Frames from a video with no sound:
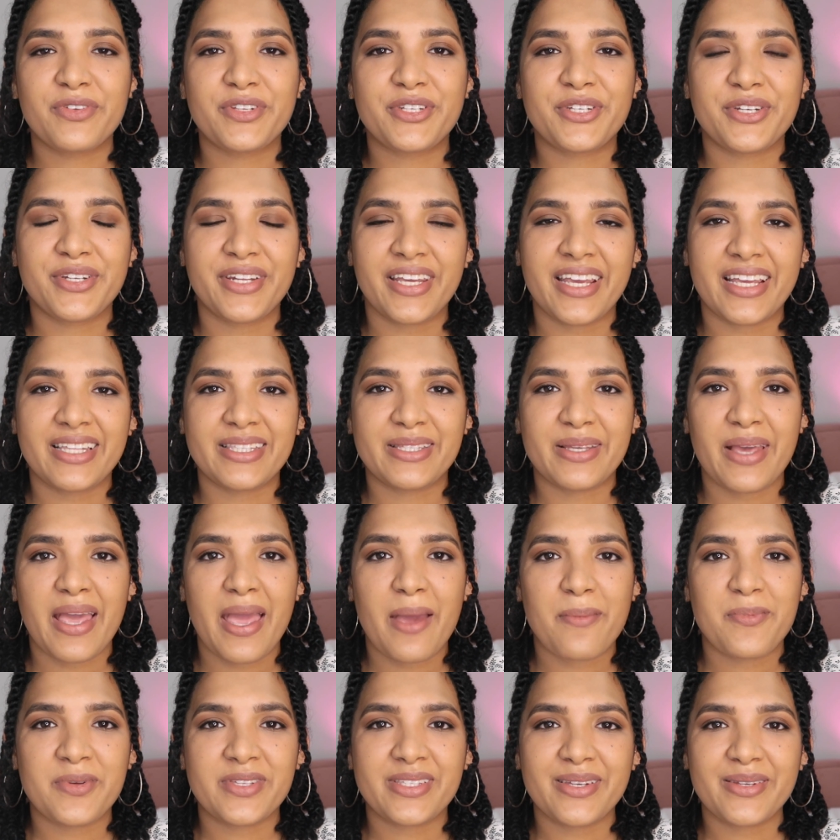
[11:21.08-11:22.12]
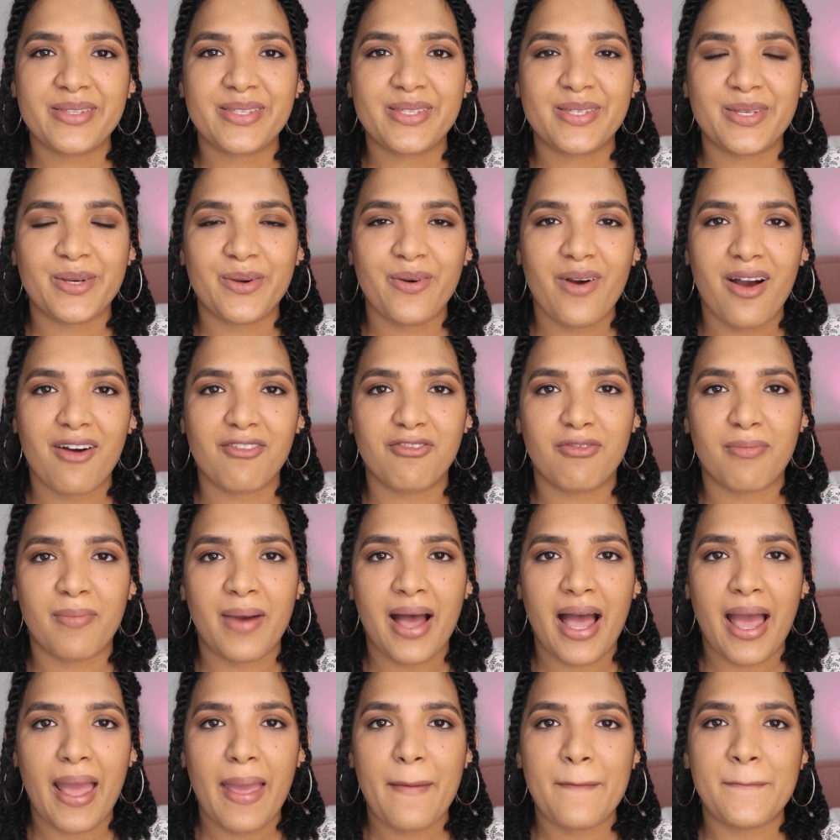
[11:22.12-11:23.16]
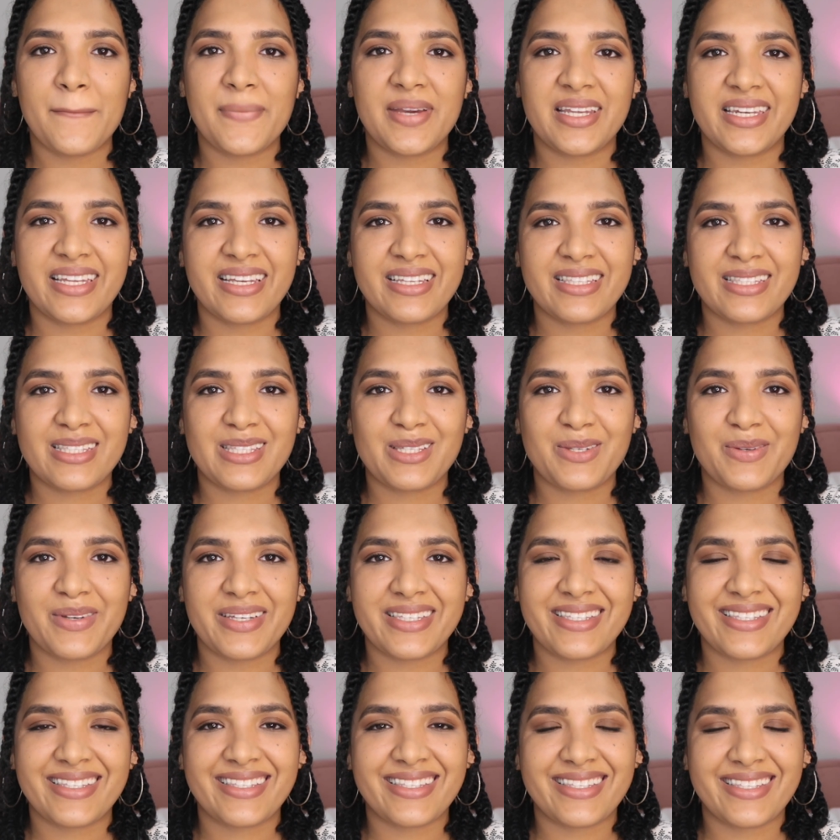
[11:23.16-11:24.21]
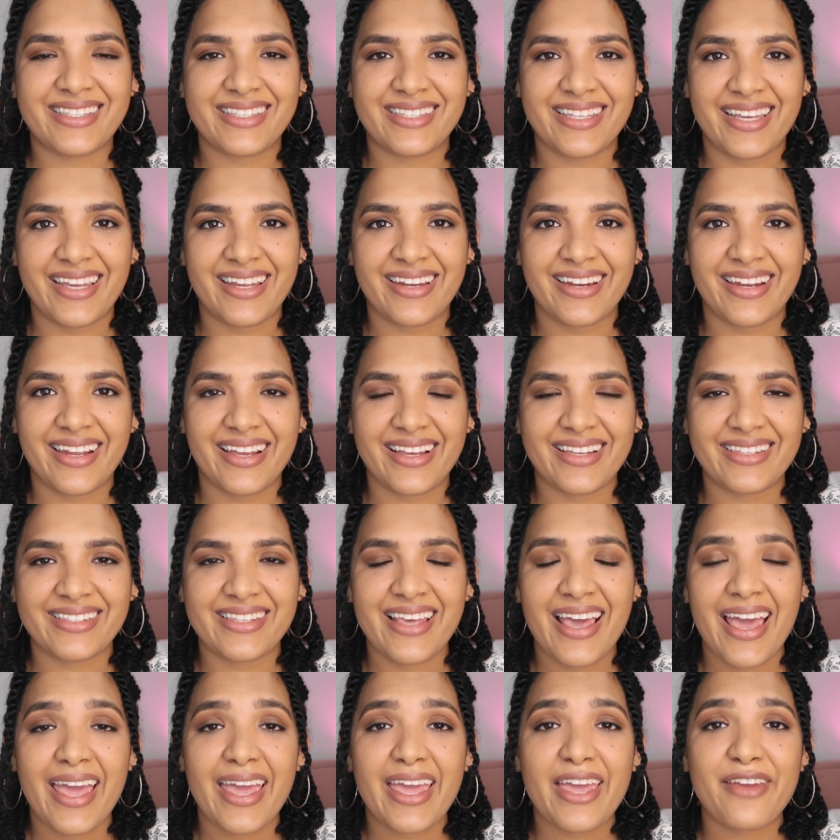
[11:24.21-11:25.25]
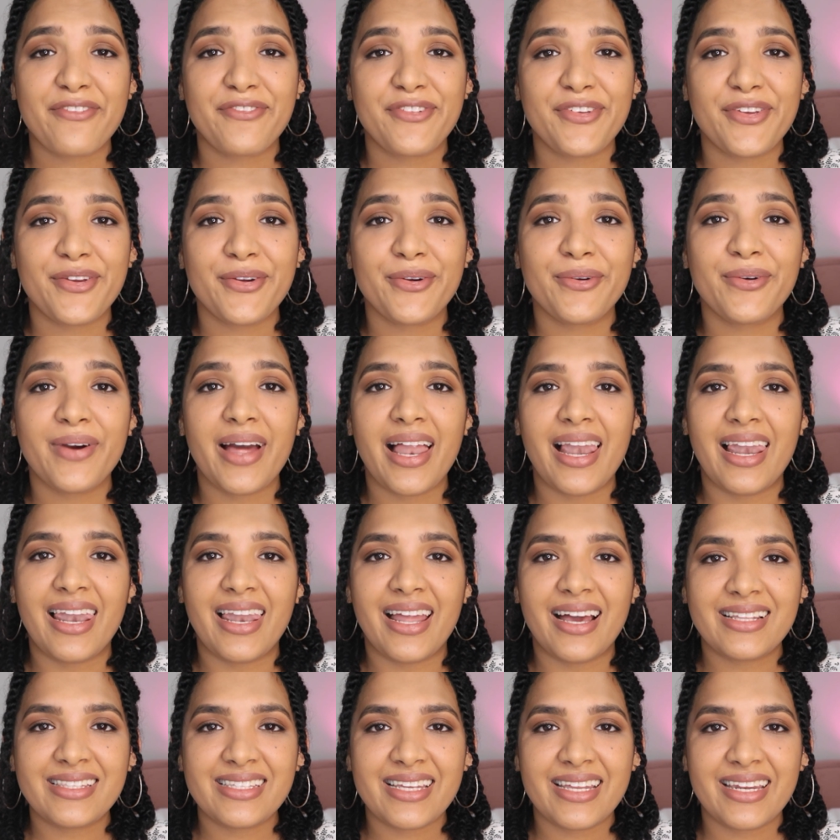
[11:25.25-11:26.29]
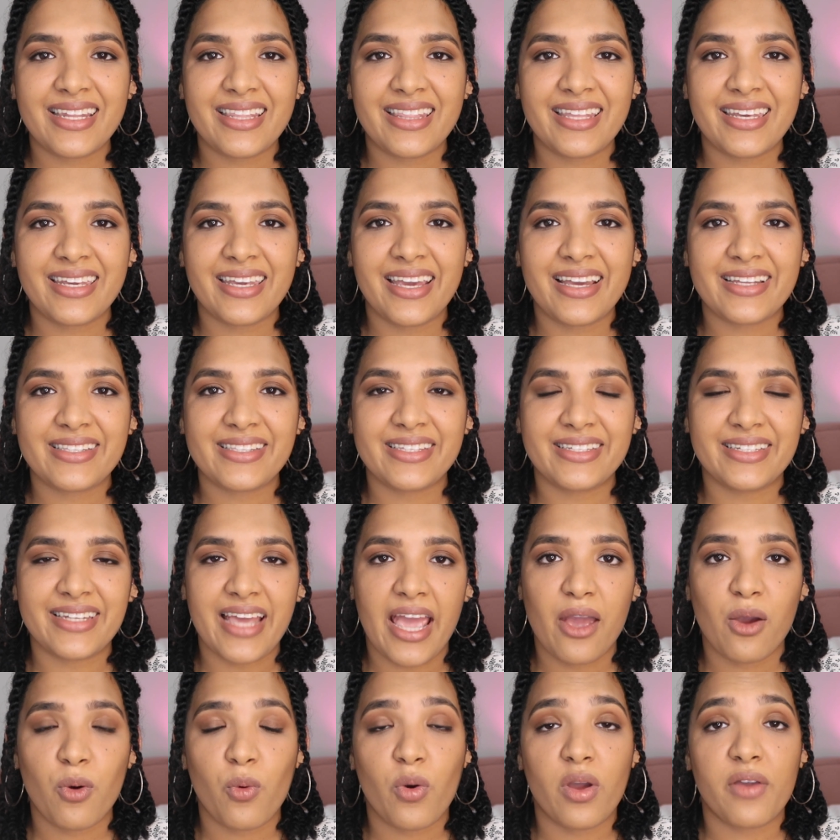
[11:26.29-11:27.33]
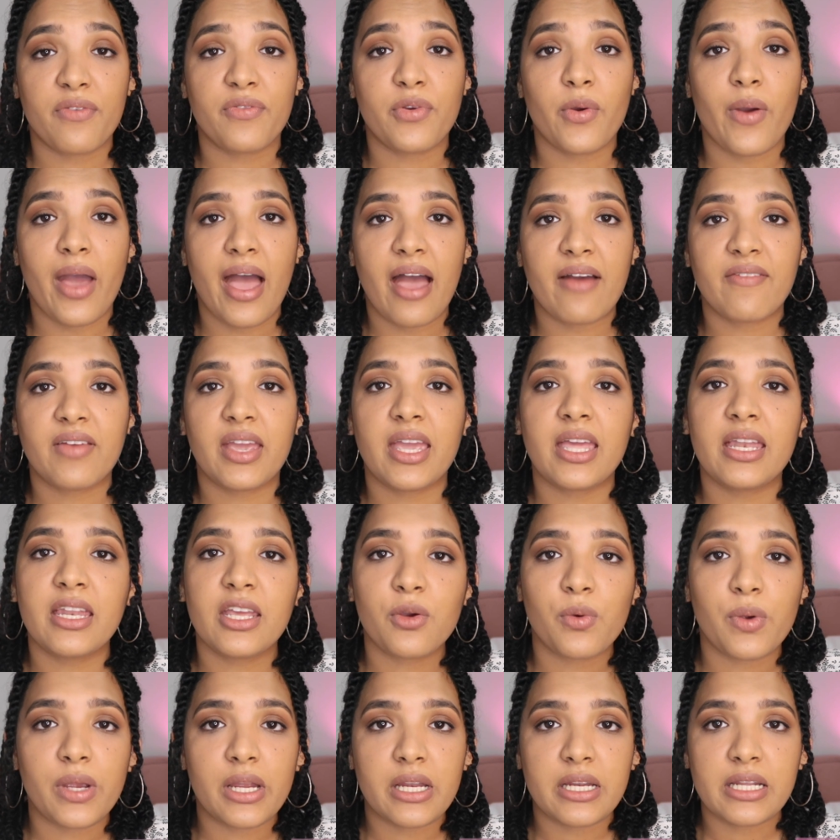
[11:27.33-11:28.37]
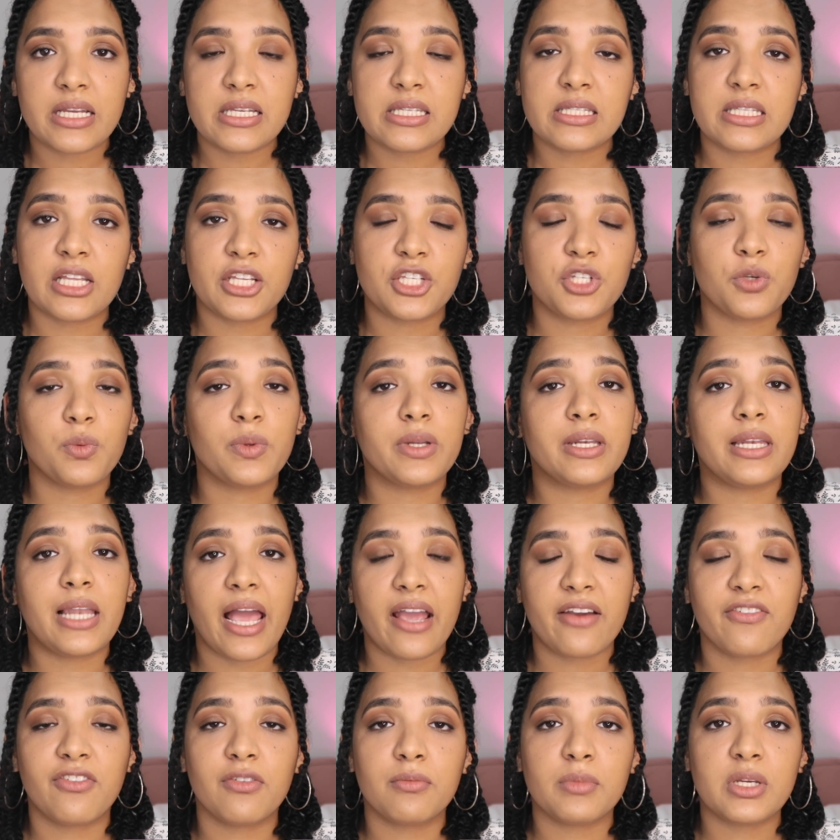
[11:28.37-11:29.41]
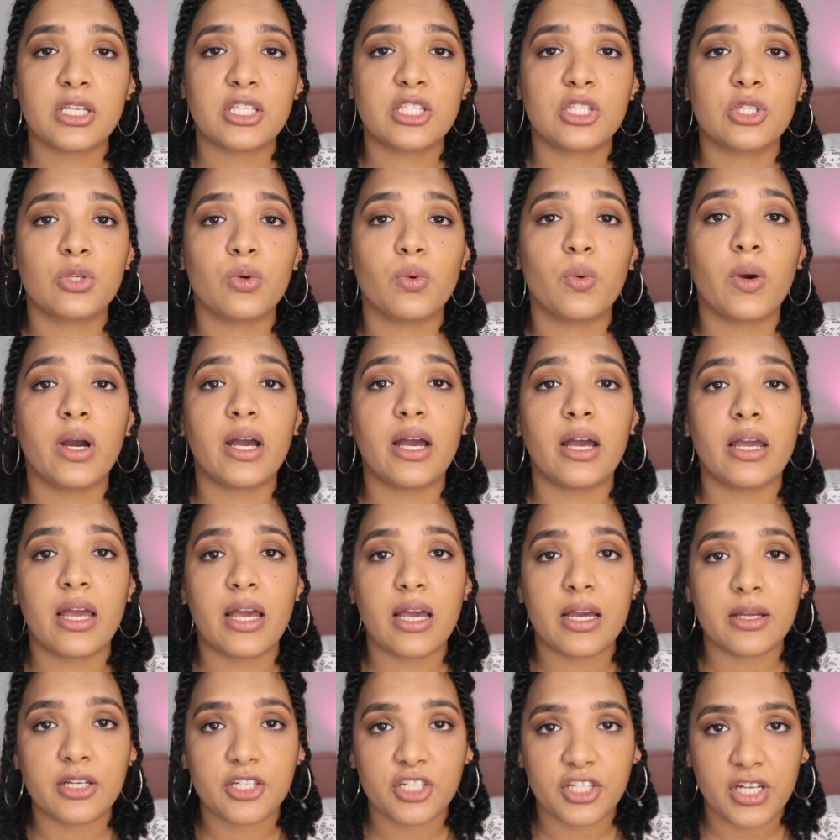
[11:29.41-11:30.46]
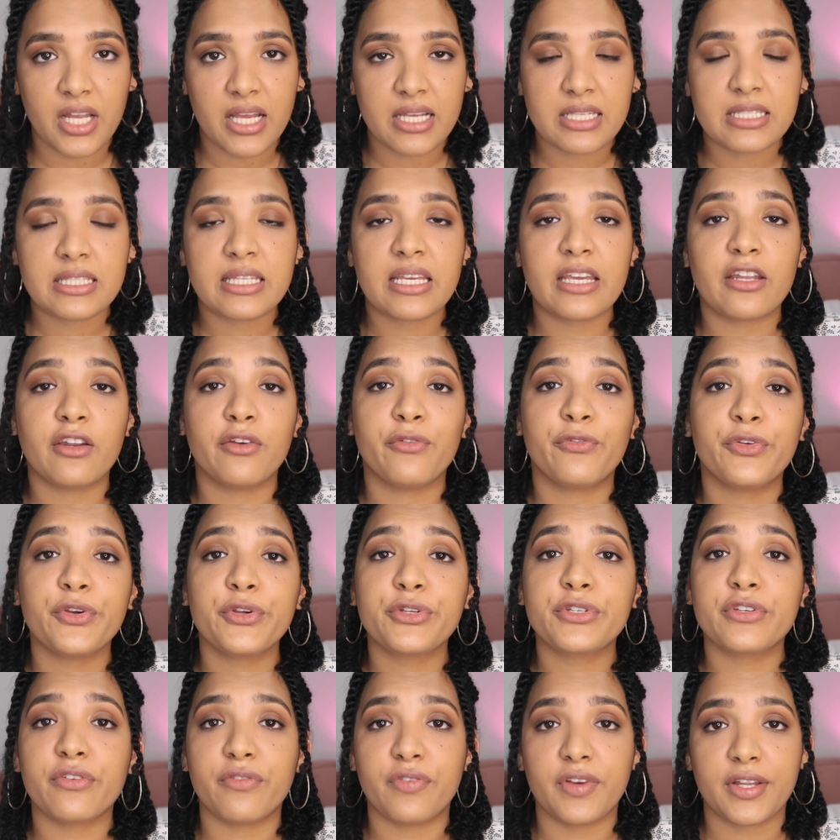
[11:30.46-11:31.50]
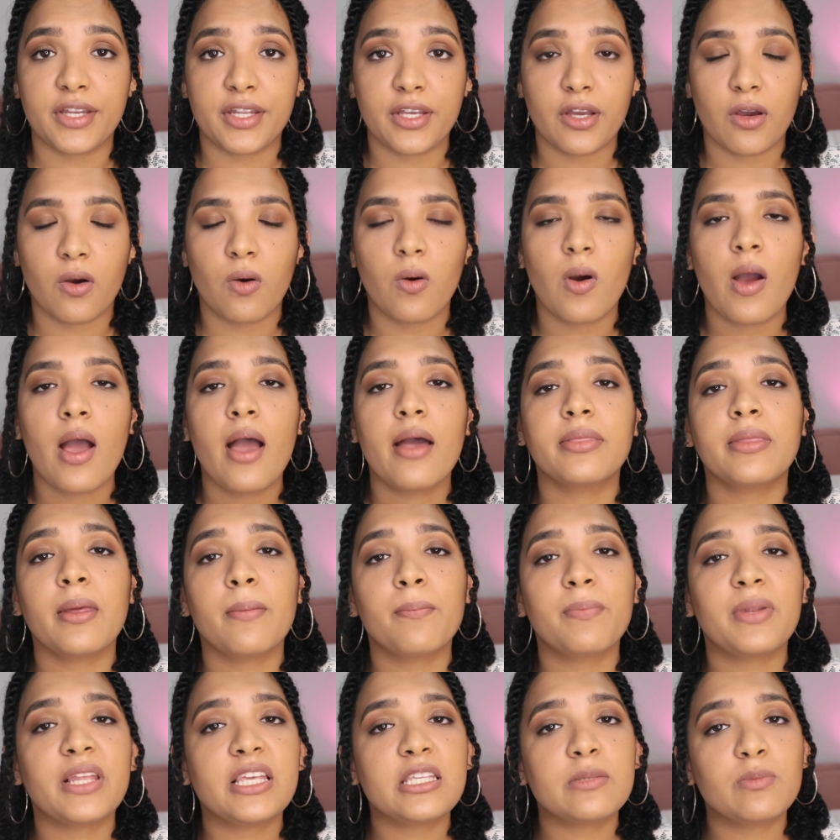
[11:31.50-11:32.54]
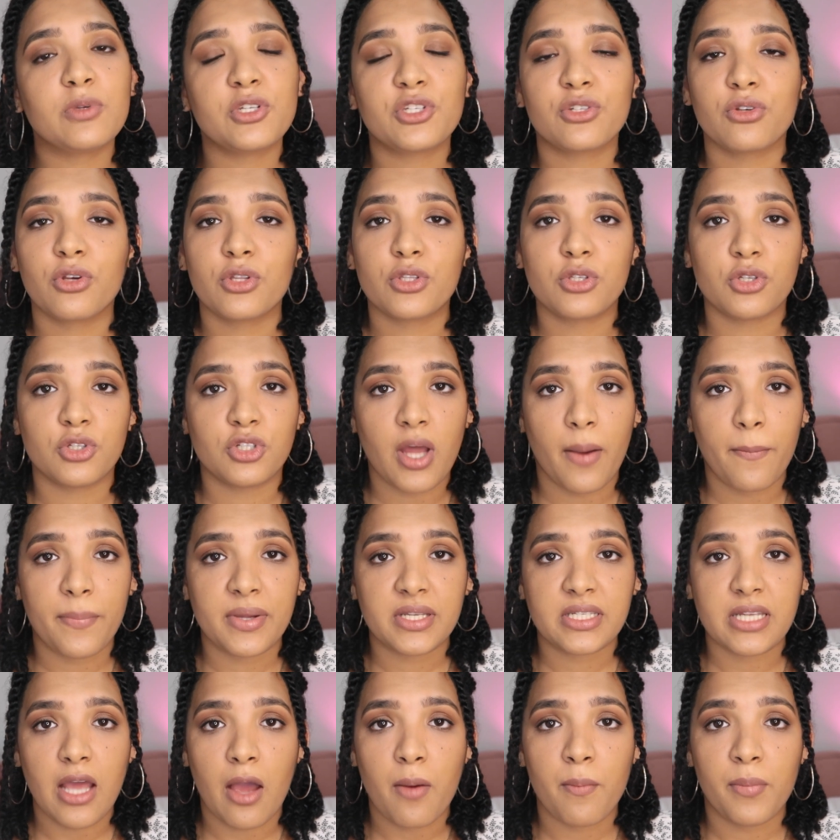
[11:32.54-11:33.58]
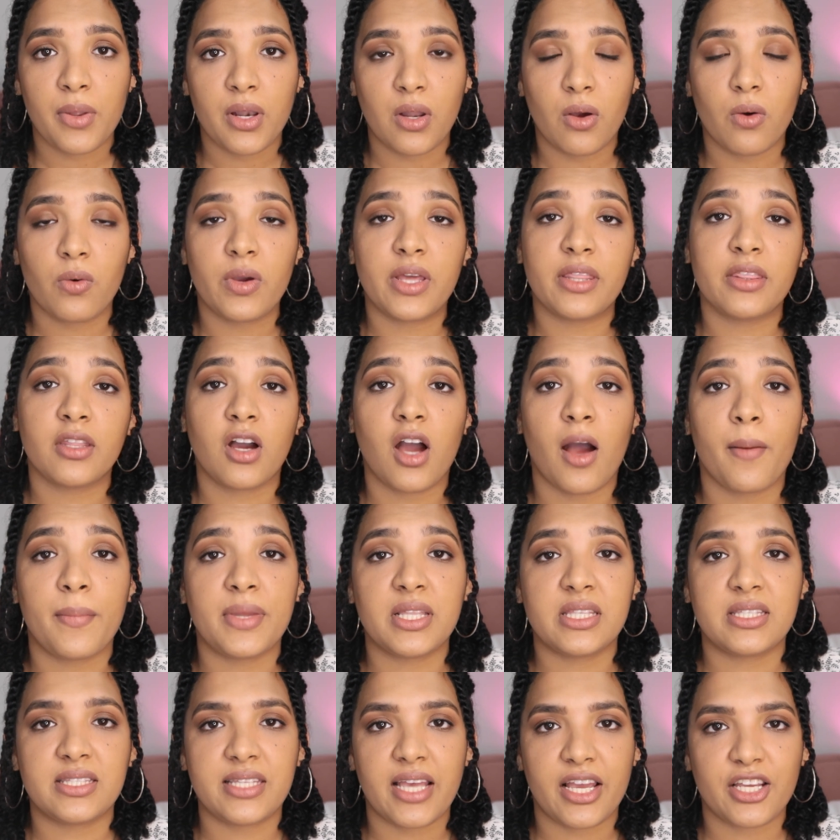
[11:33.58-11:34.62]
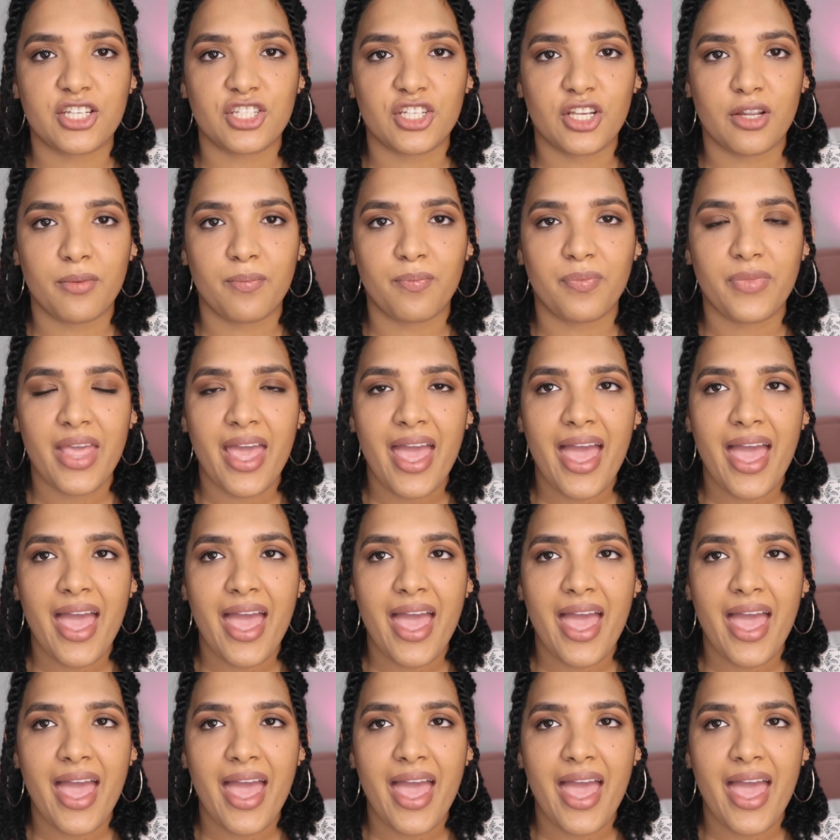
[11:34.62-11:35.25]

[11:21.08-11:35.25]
for tuning into episode 2 of my mini twist series. If you learned anything here today, or if you have any queries that you would like for me to address in a future video, then please be sure to drop it down below in the comment section.